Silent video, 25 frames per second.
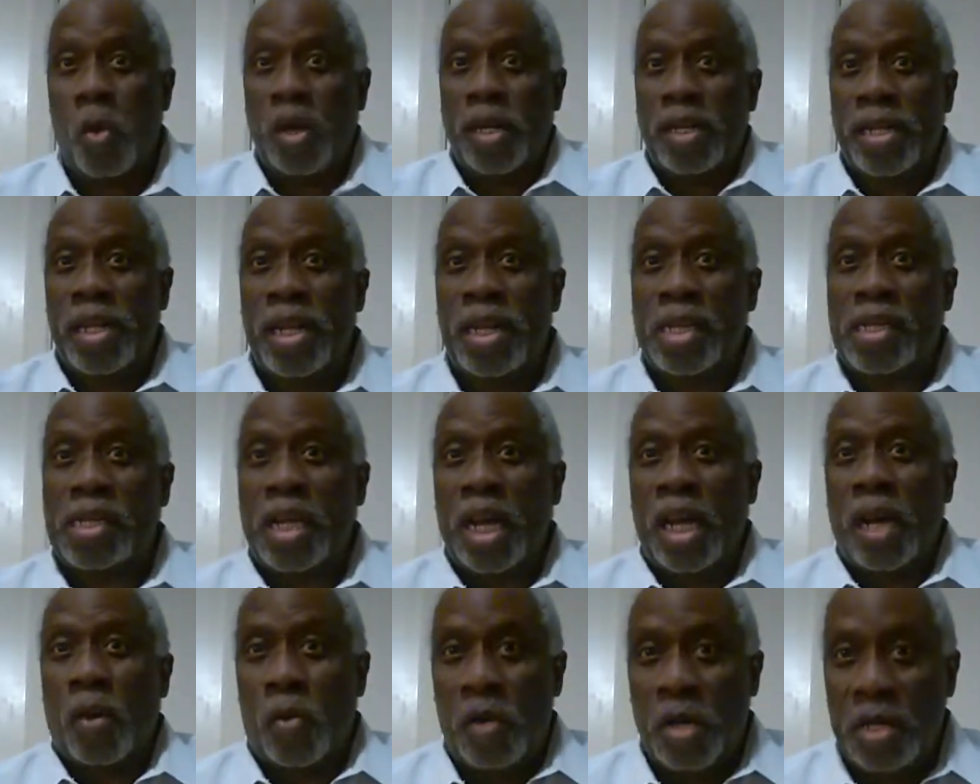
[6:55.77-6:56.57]
When,
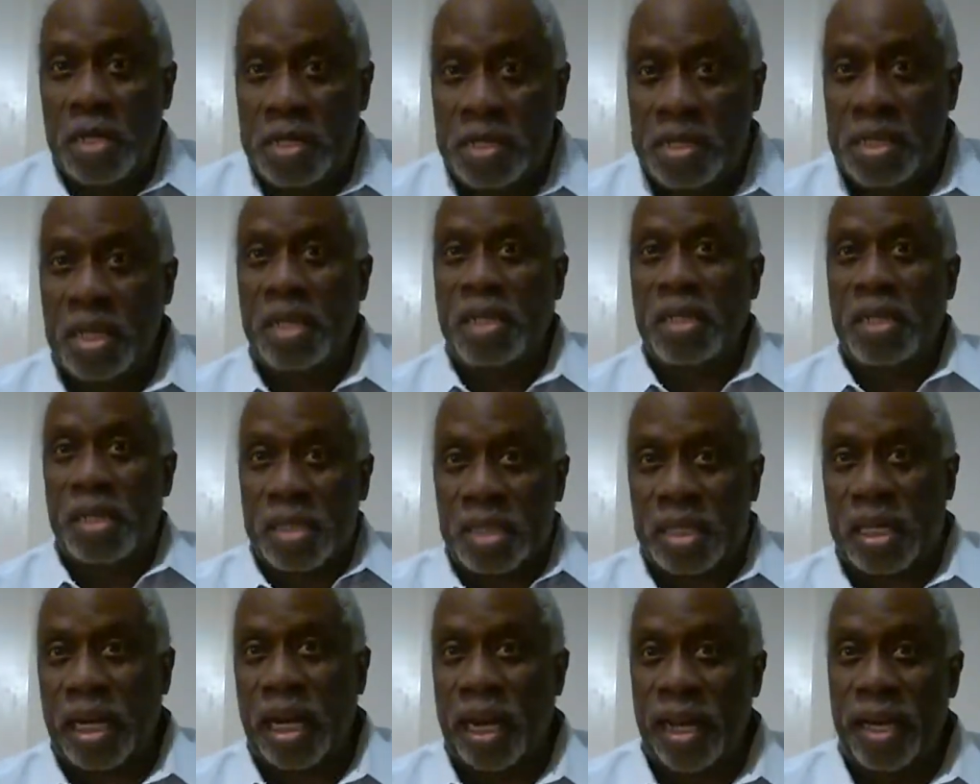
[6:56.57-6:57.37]
this, when
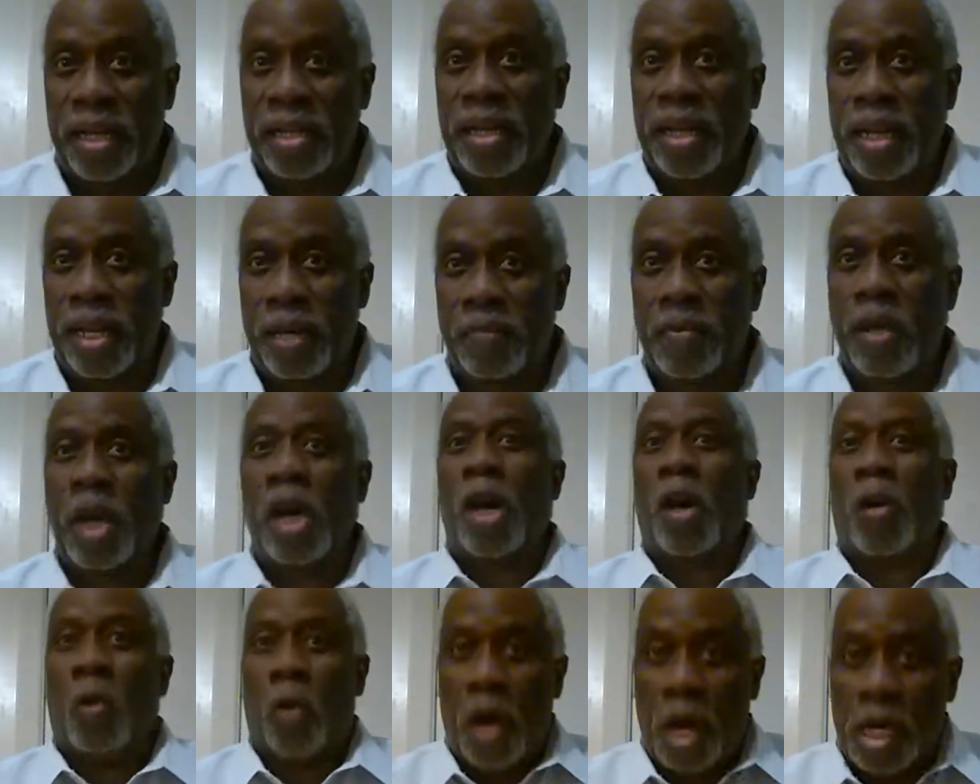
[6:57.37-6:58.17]
Jesus tell them
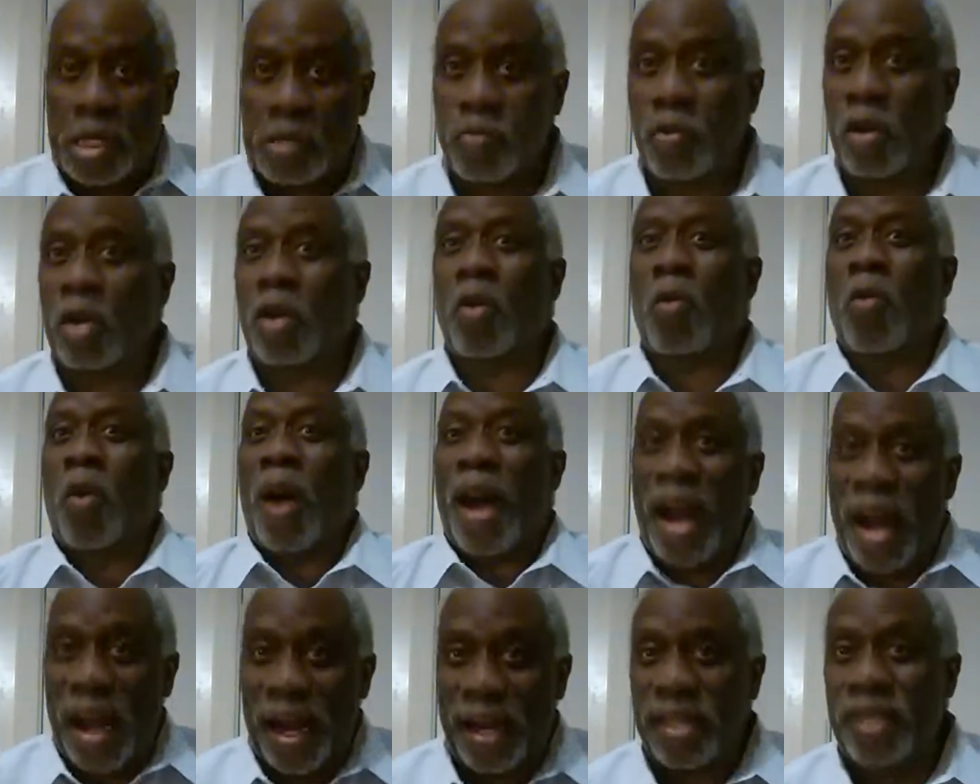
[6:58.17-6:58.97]
what's
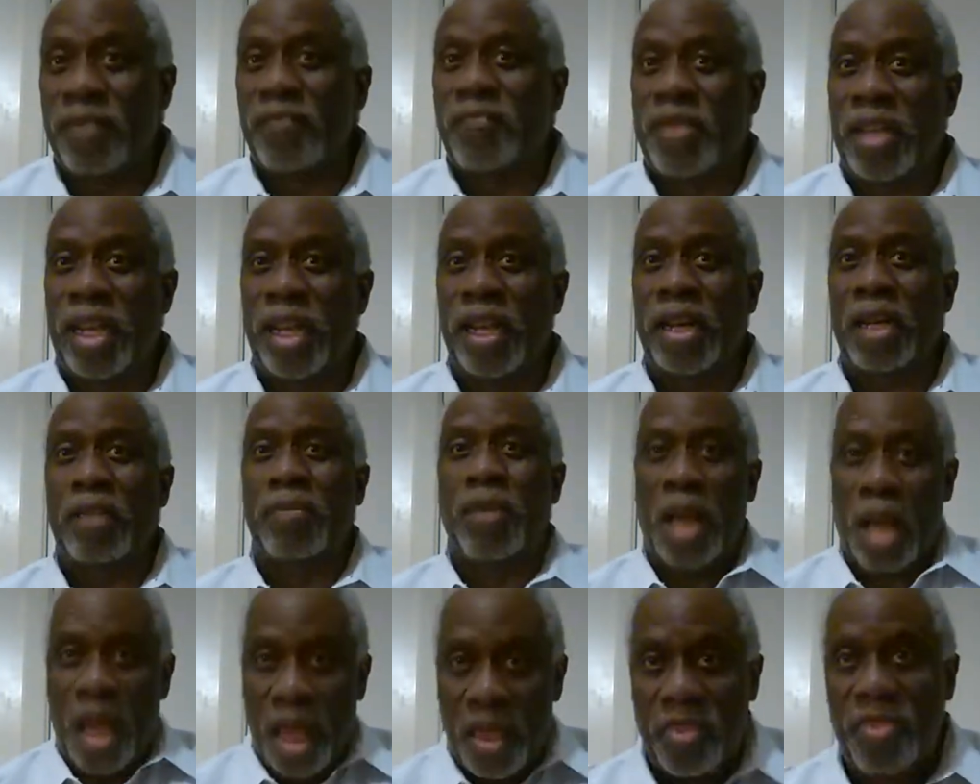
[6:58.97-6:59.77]
required of
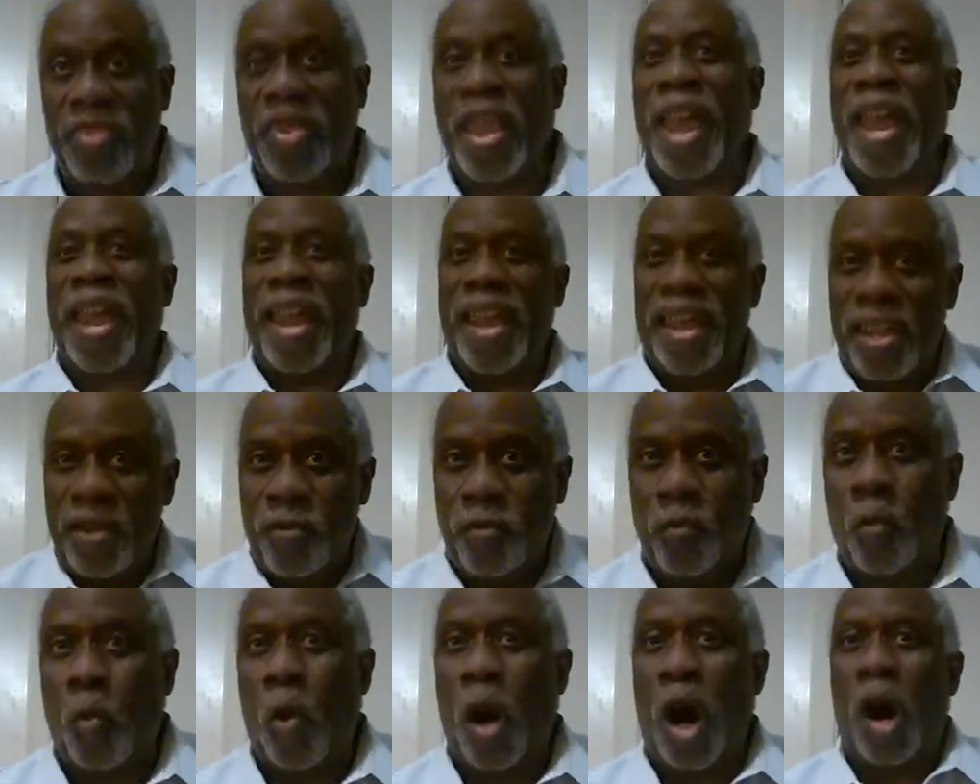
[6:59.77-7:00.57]
them,
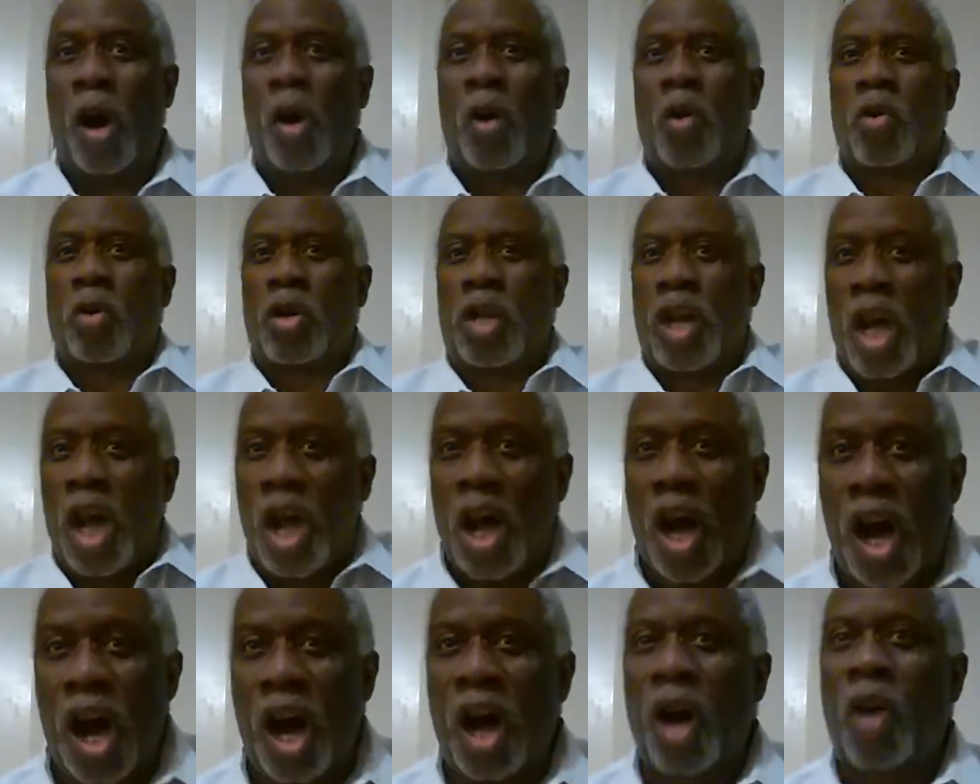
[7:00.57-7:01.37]
they walk
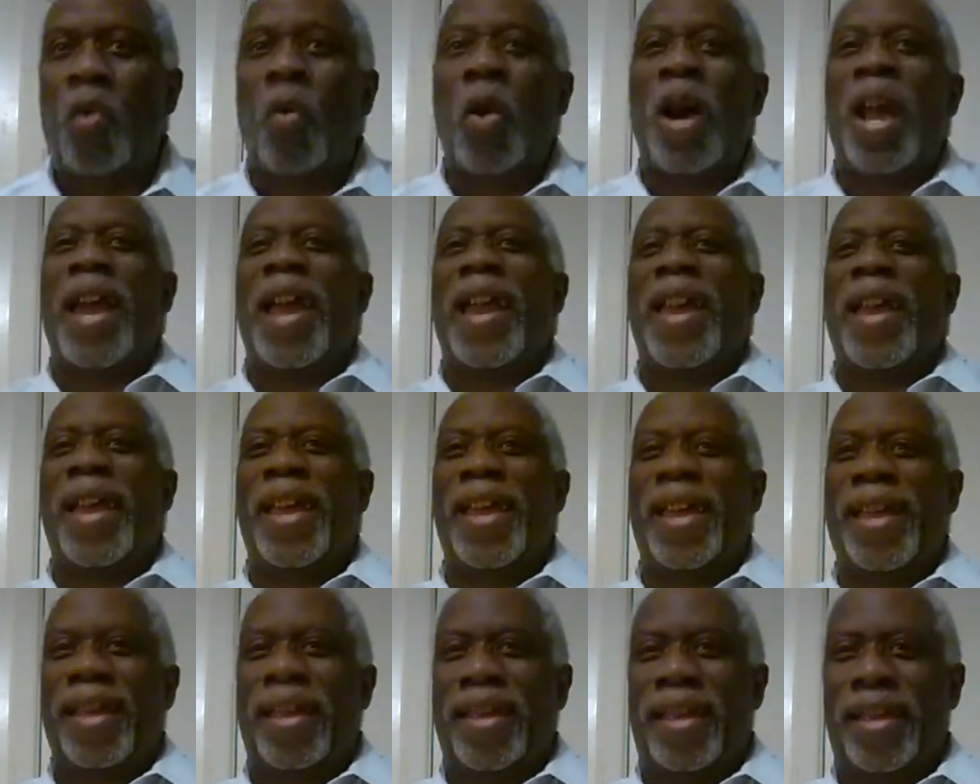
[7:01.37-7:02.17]

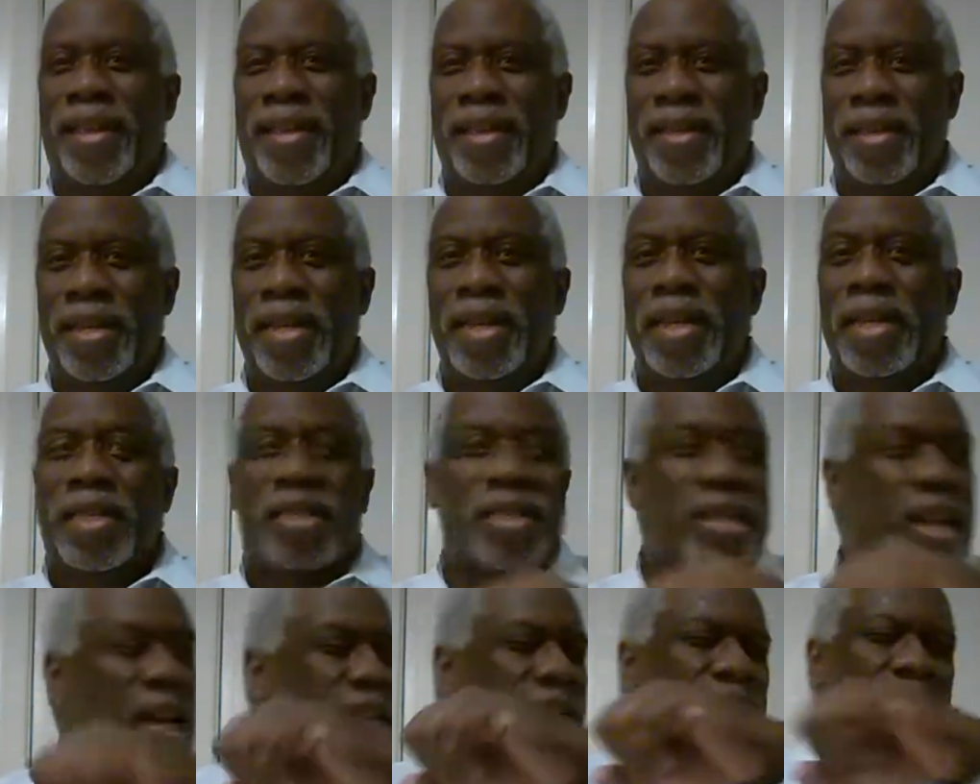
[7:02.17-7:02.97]
away
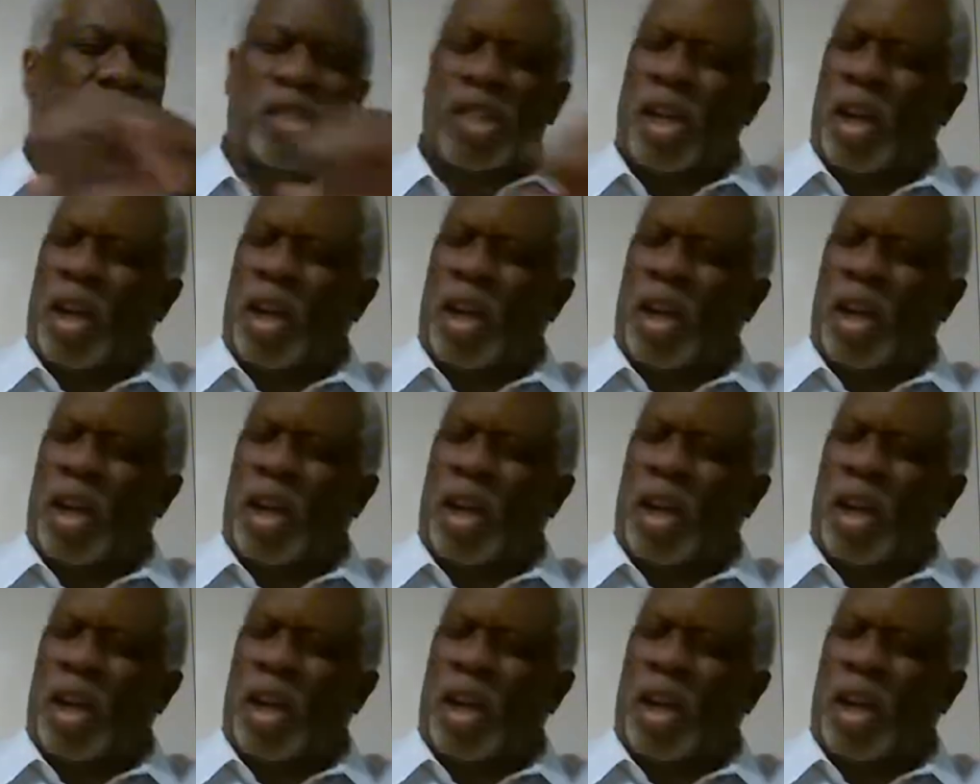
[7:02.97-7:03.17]
they